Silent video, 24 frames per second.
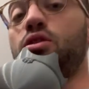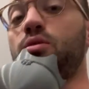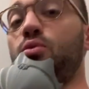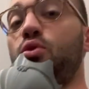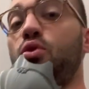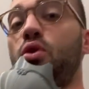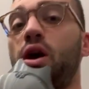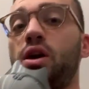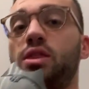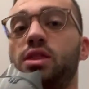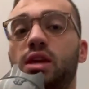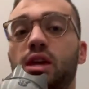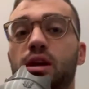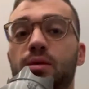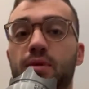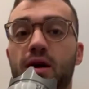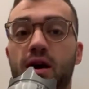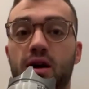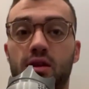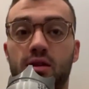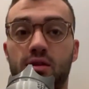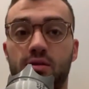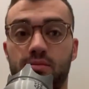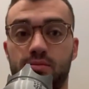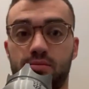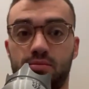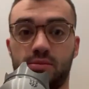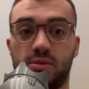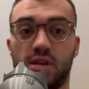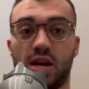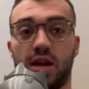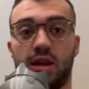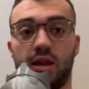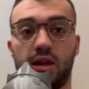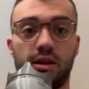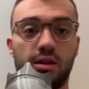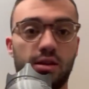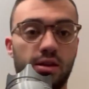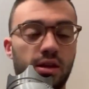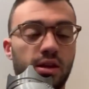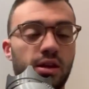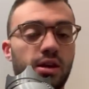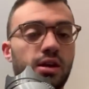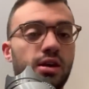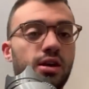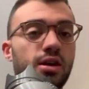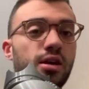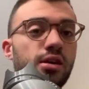more I think about it, Teddy,
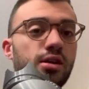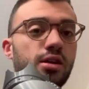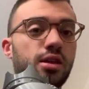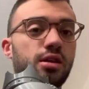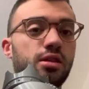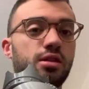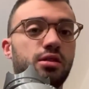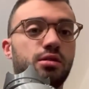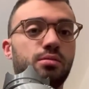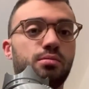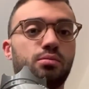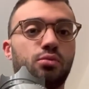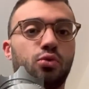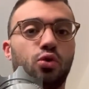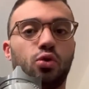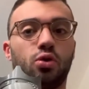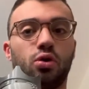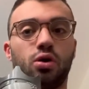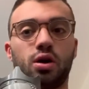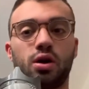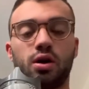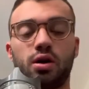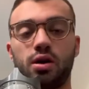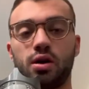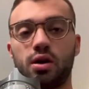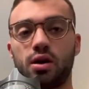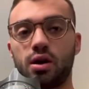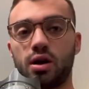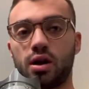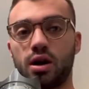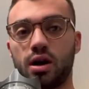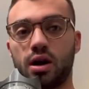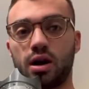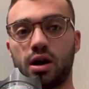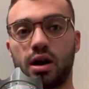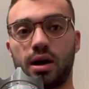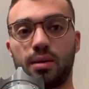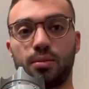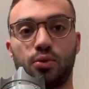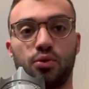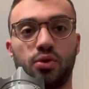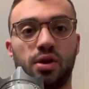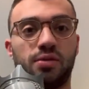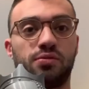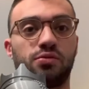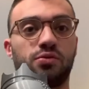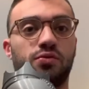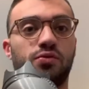the more I'm
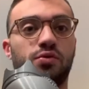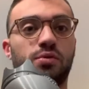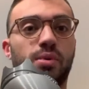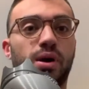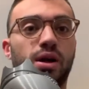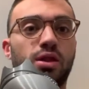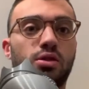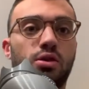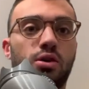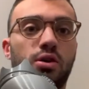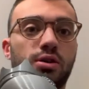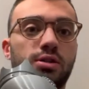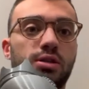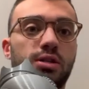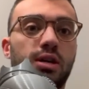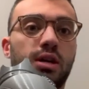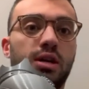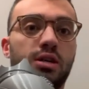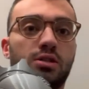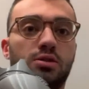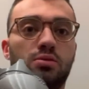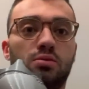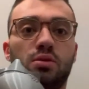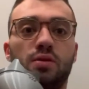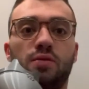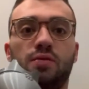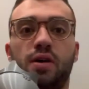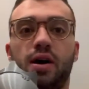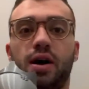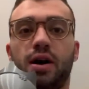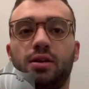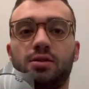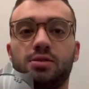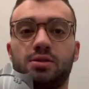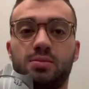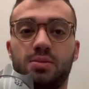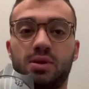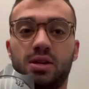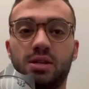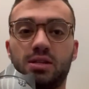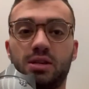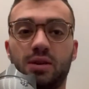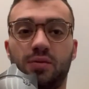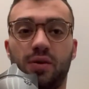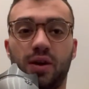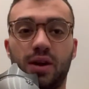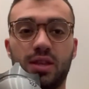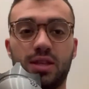grateful for my loss against you in the finals. Because
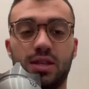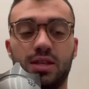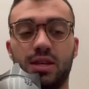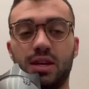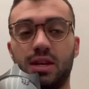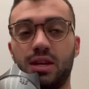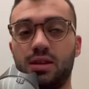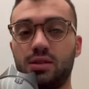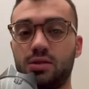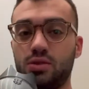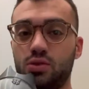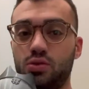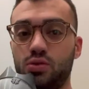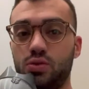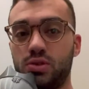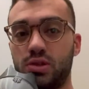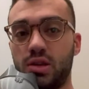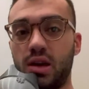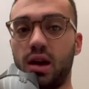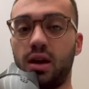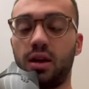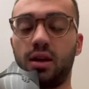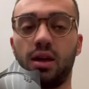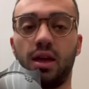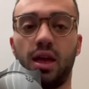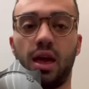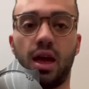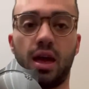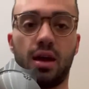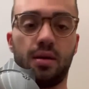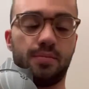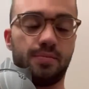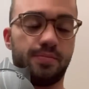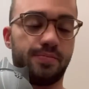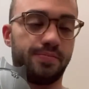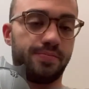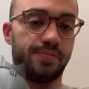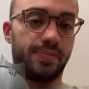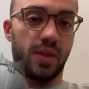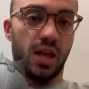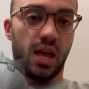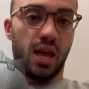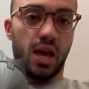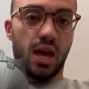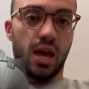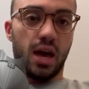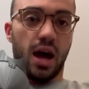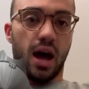if I didn't lose that game,
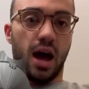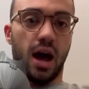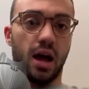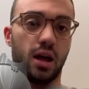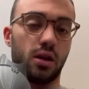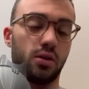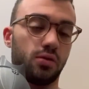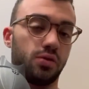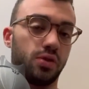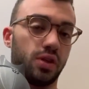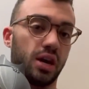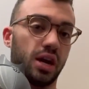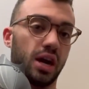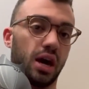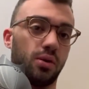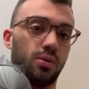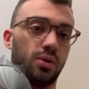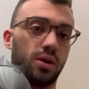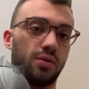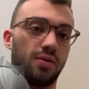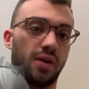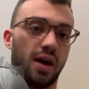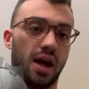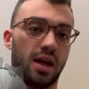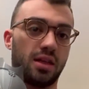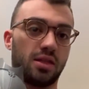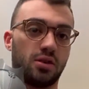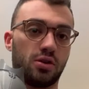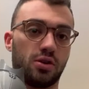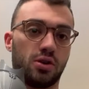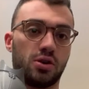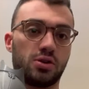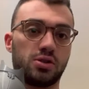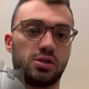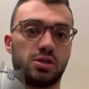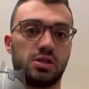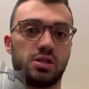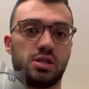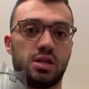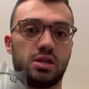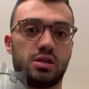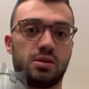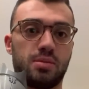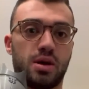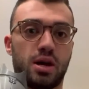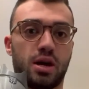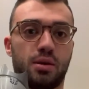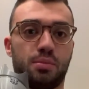I don't think I would have had the urgency
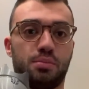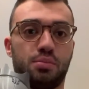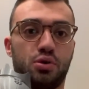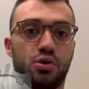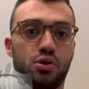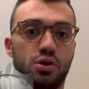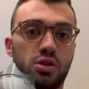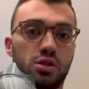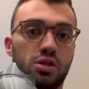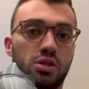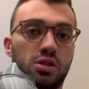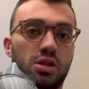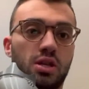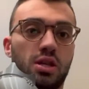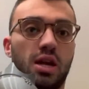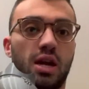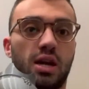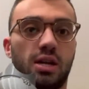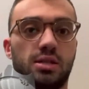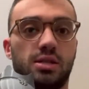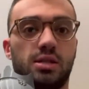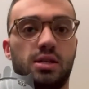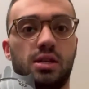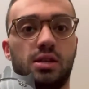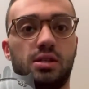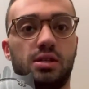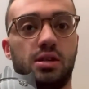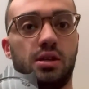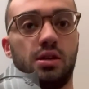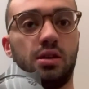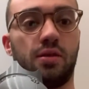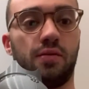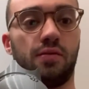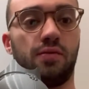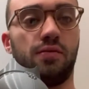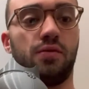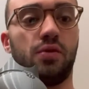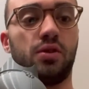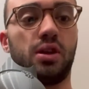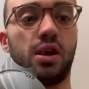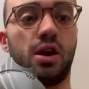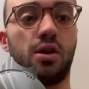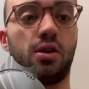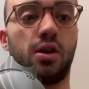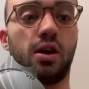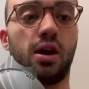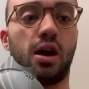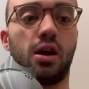to make a push the next season for
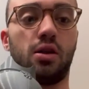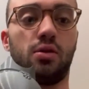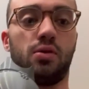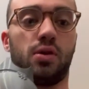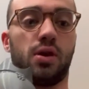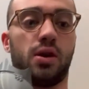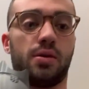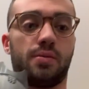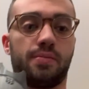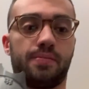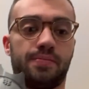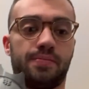Derrick Henry.